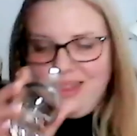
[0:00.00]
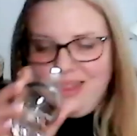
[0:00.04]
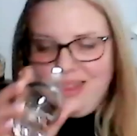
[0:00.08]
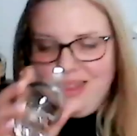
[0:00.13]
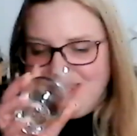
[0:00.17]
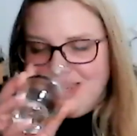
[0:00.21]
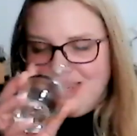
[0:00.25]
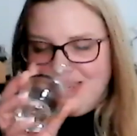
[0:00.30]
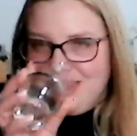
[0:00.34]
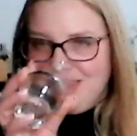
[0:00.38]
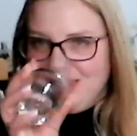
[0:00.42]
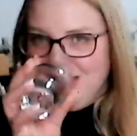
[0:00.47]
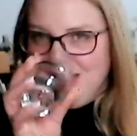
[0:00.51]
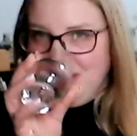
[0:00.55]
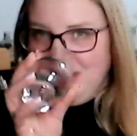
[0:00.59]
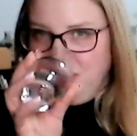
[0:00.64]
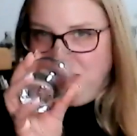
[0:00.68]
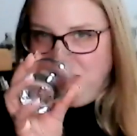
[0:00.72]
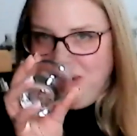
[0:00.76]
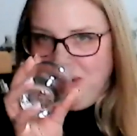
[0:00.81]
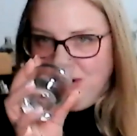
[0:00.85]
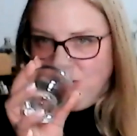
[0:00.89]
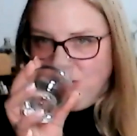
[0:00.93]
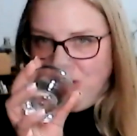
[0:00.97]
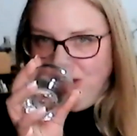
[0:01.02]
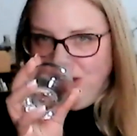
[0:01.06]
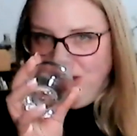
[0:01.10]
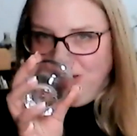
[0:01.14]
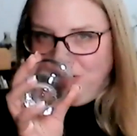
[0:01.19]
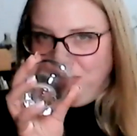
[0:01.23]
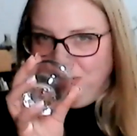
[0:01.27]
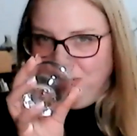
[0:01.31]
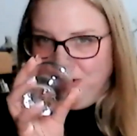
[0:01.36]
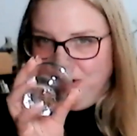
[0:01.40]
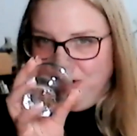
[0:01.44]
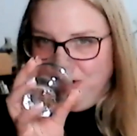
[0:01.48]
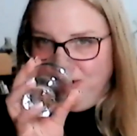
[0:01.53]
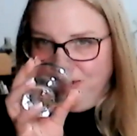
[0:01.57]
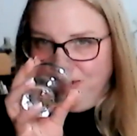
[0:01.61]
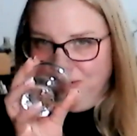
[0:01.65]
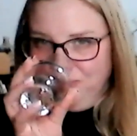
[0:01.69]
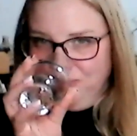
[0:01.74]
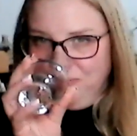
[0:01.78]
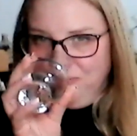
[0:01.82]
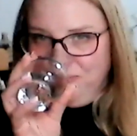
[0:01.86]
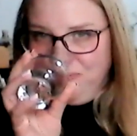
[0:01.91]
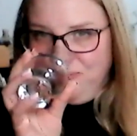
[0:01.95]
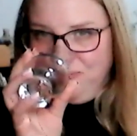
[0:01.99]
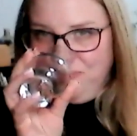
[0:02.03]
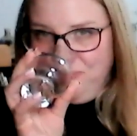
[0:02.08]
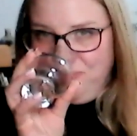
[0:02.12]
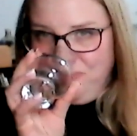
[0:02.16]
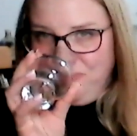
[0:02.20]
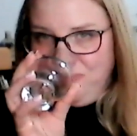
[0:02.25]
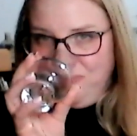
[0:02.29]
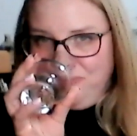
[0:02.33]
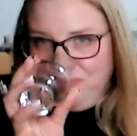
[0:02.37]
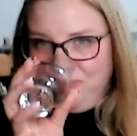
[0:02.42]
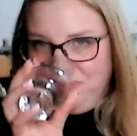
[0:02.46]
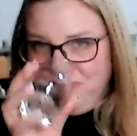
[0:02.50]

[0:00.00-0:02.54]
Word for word: this is like my childhood. Yeah.